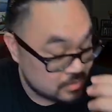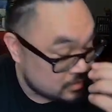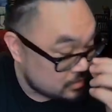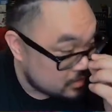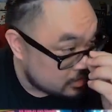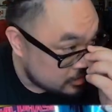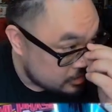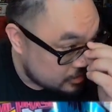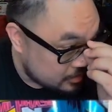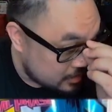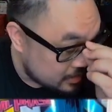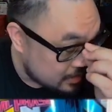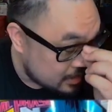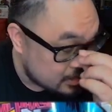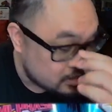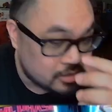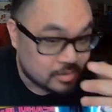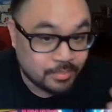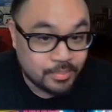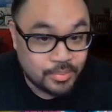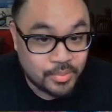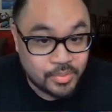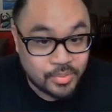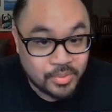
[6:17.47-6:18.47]
cards you can
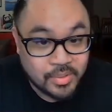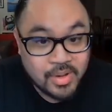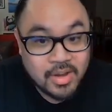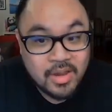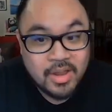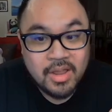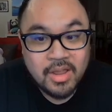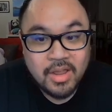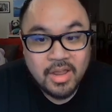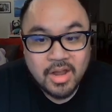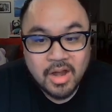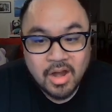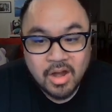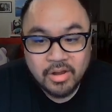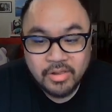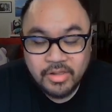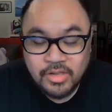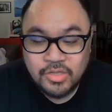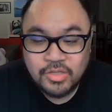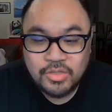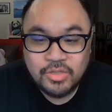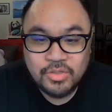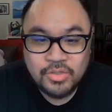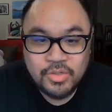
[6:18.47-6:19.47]
actually pull, are
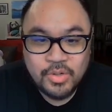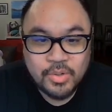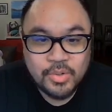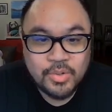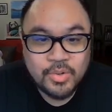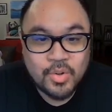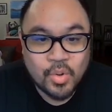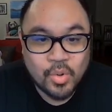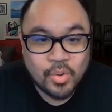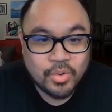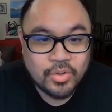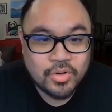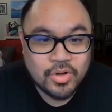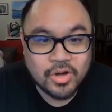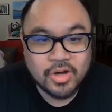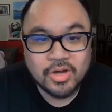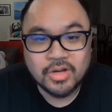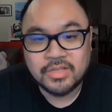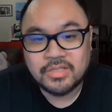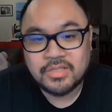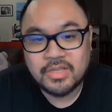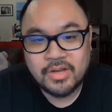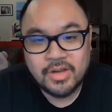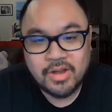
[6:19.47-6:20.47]
these new gold
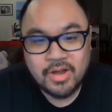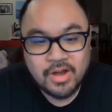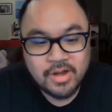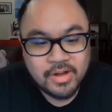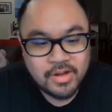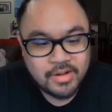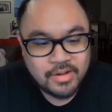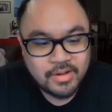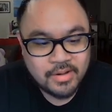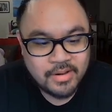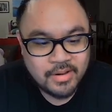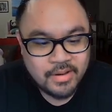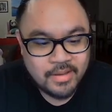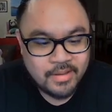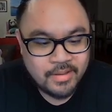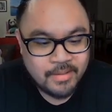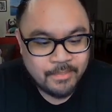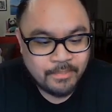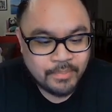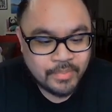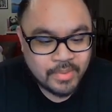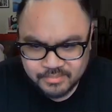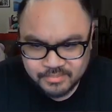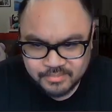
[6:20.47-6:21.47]
cards. I
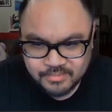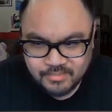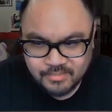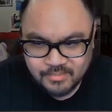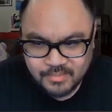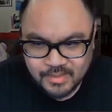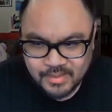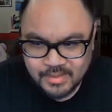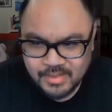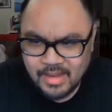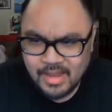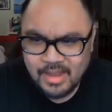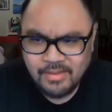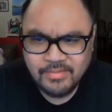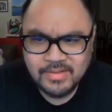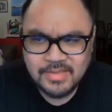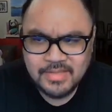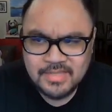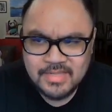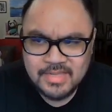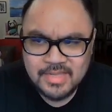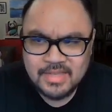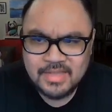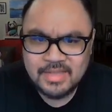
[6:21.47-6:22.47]
haven't
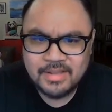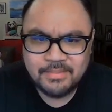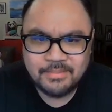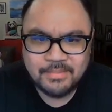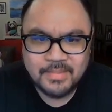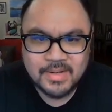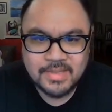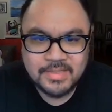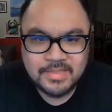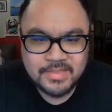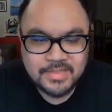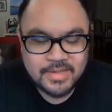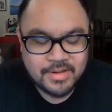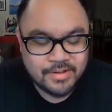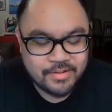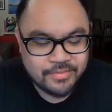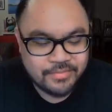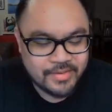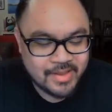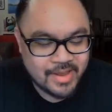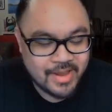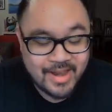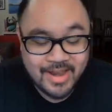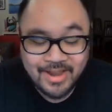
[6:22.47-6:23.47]
seen them
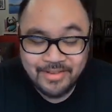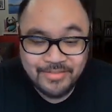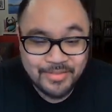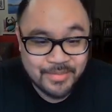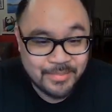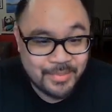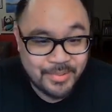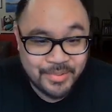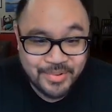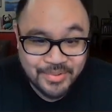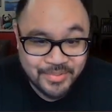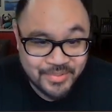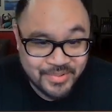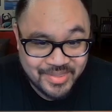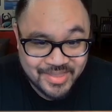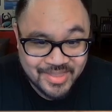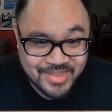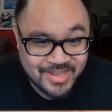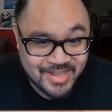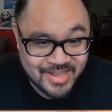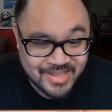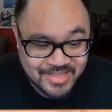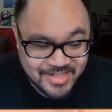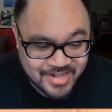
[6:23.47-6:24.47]
myself. I haven't pulled it
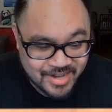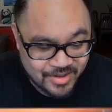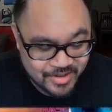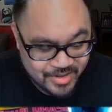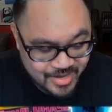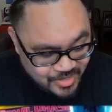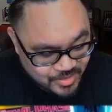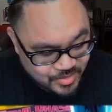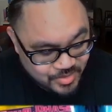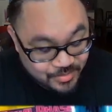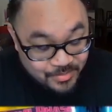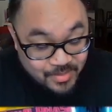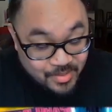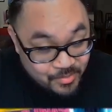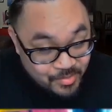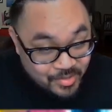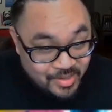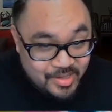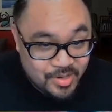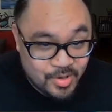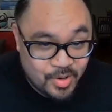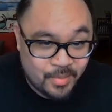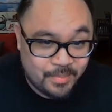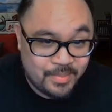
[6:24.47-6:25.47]
within the entire case, so I'm
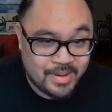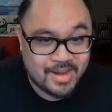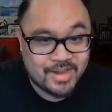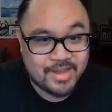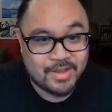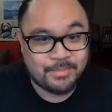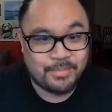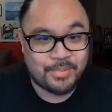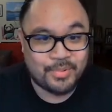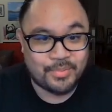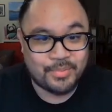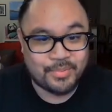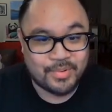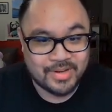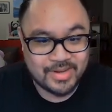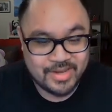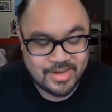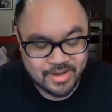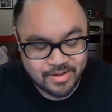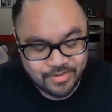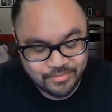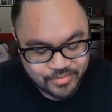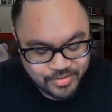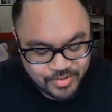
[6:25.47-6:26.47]
really hoping I could pull one
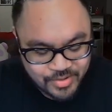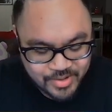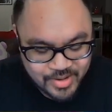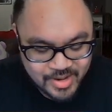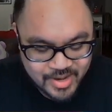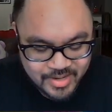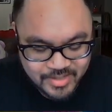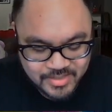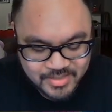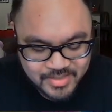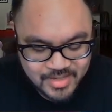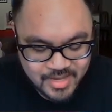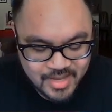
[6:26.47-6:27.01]
here for you guys.